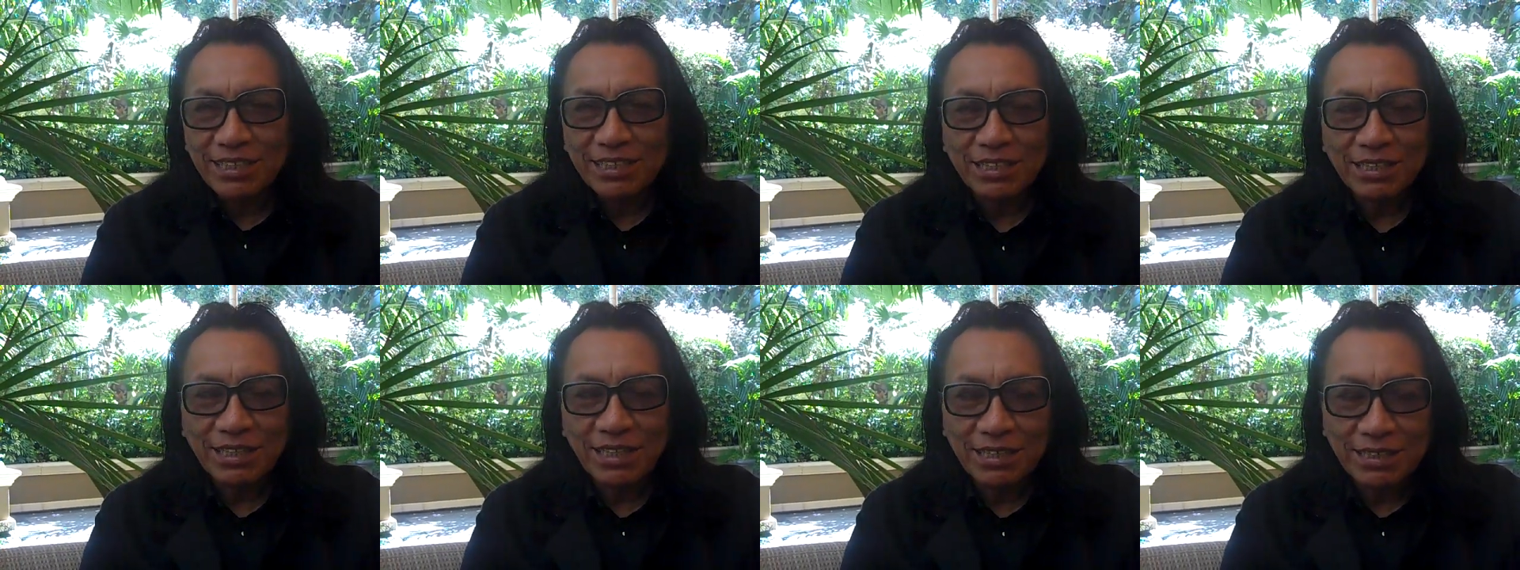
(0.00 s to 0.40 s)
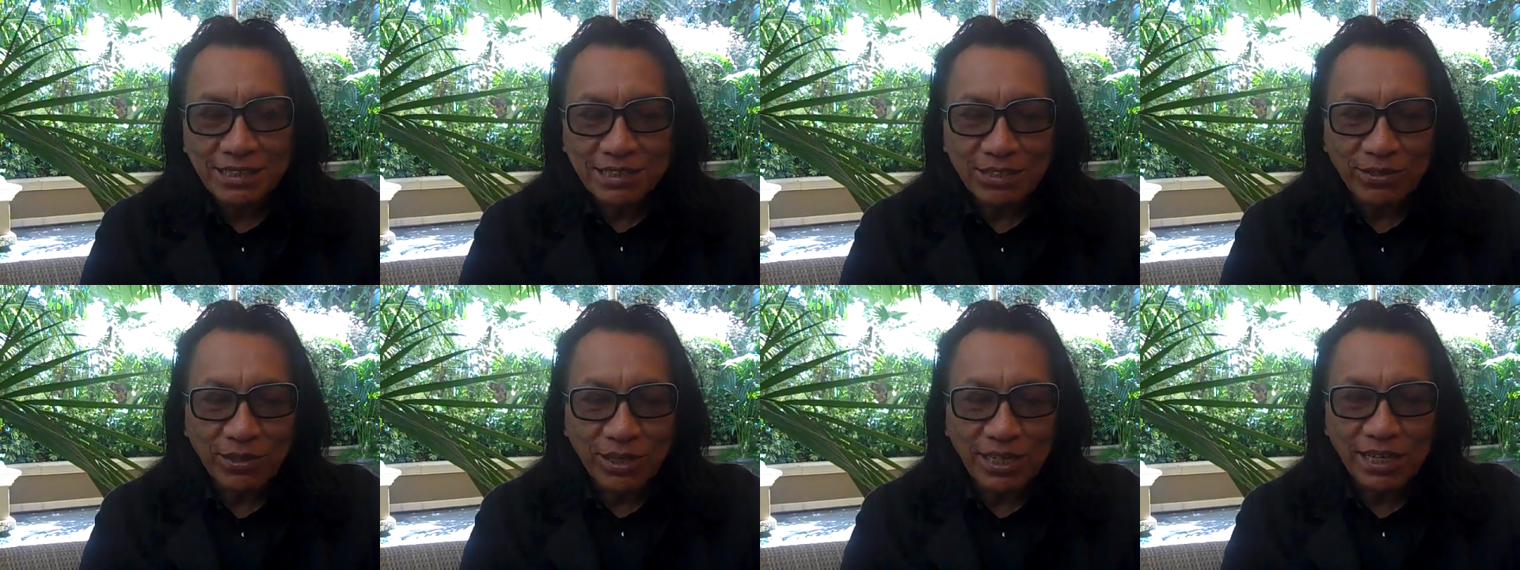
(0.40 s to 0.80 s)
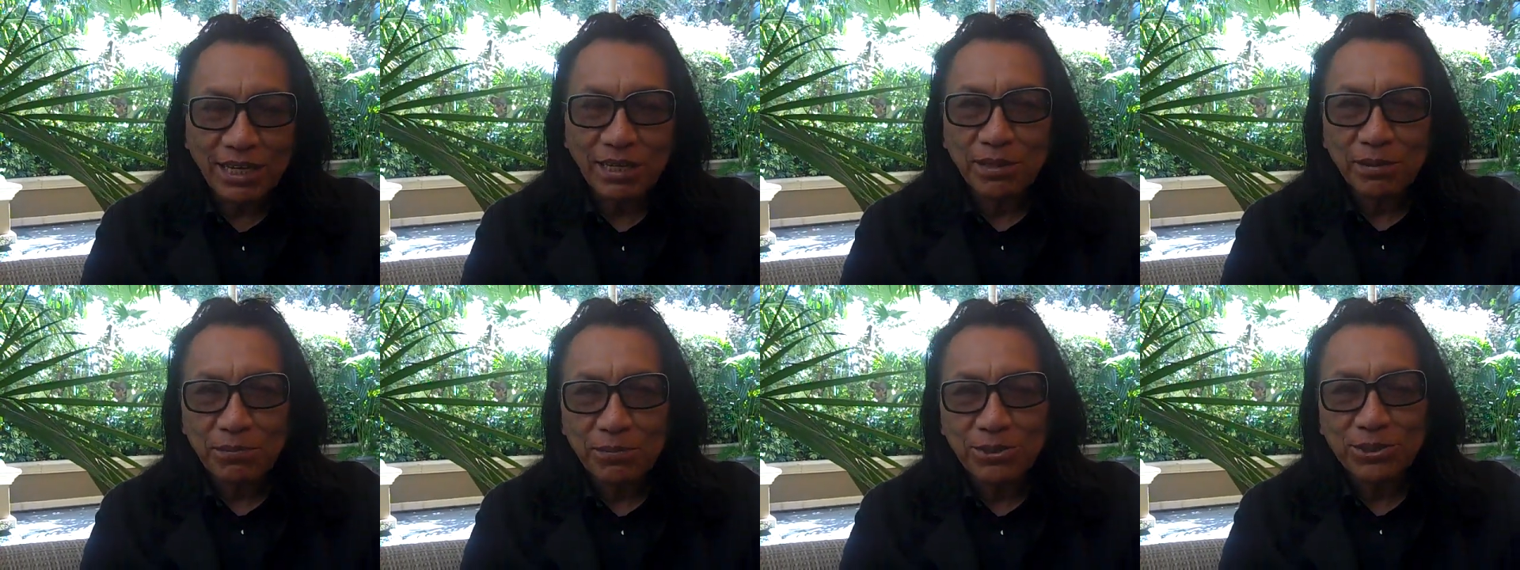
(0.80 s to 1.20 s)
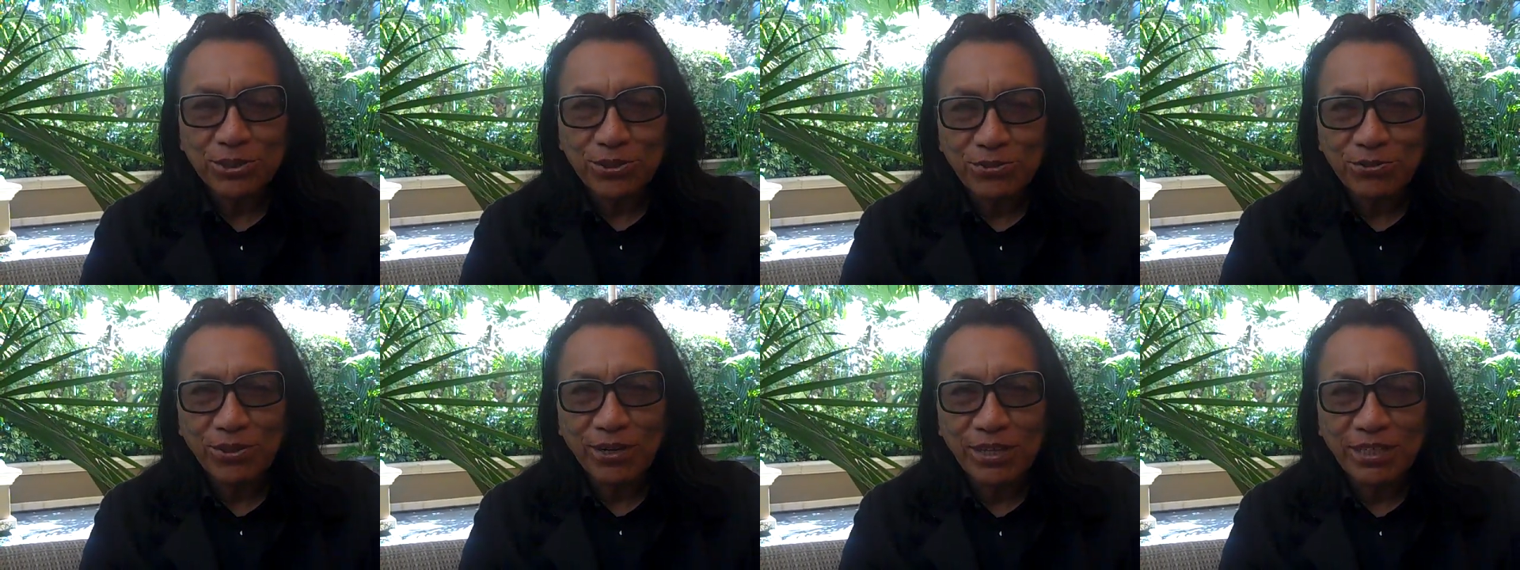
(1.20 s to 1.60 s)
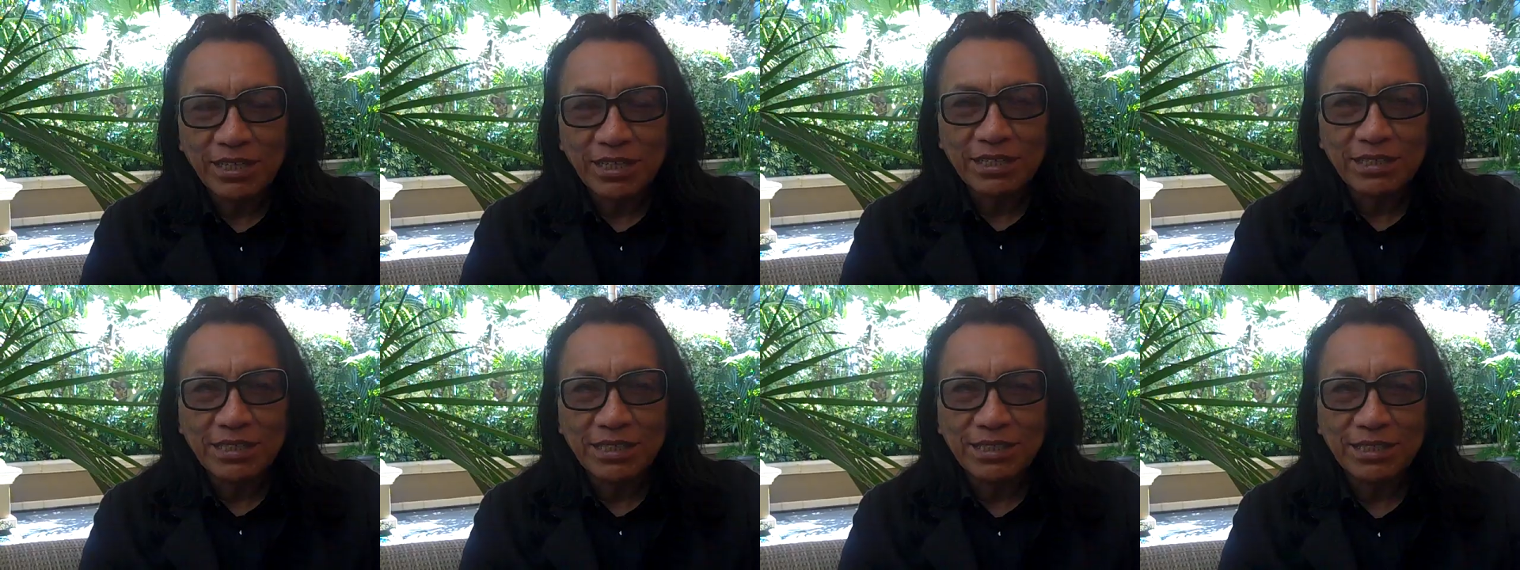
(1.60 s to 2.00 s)
and so I got the mature
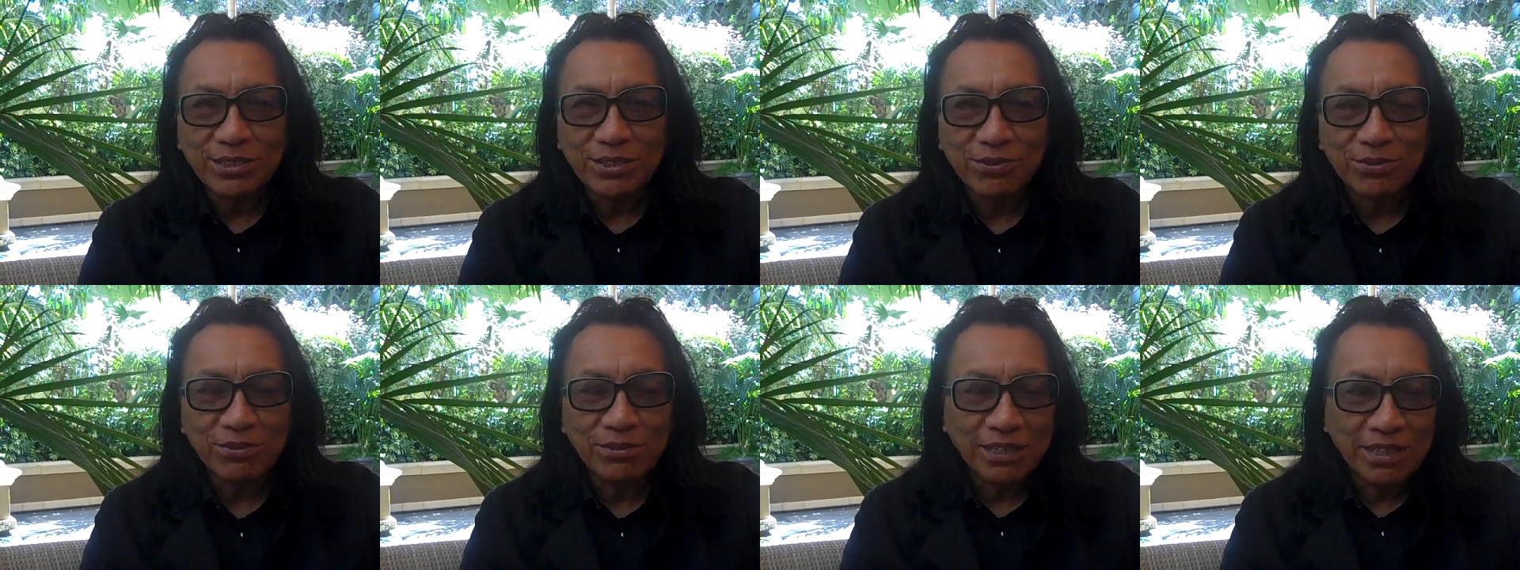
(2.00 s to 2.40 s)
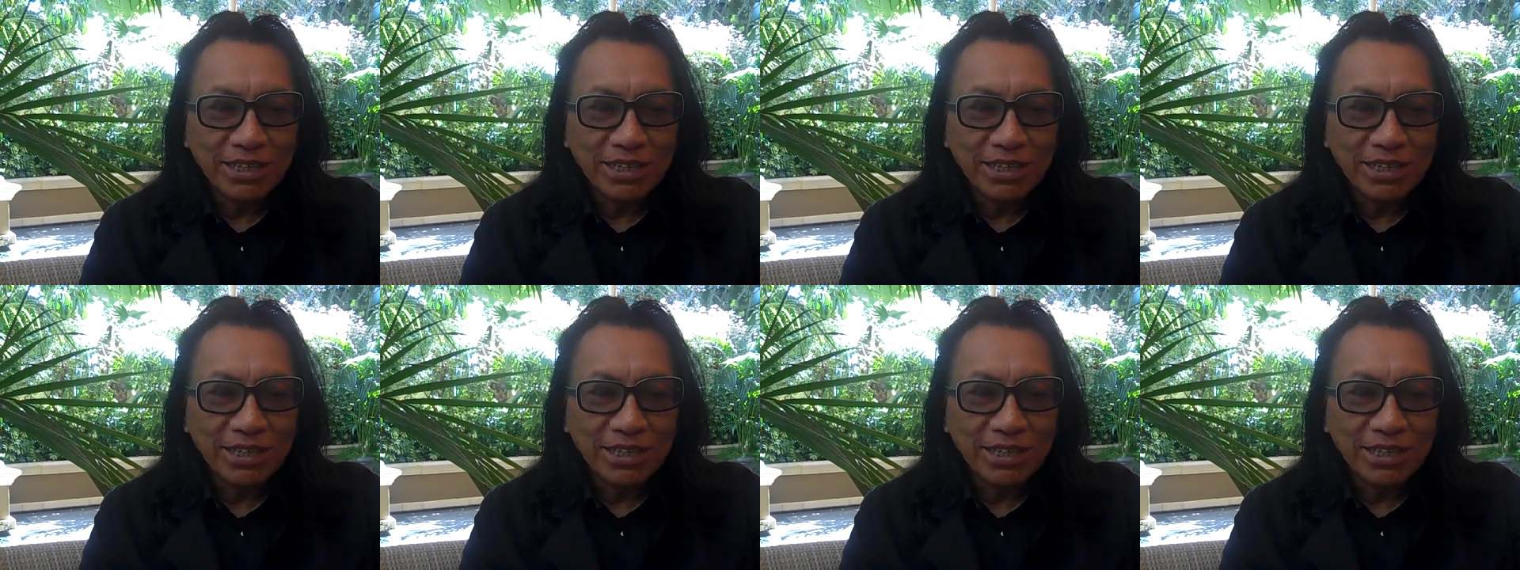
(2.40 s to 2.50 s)
audiences too,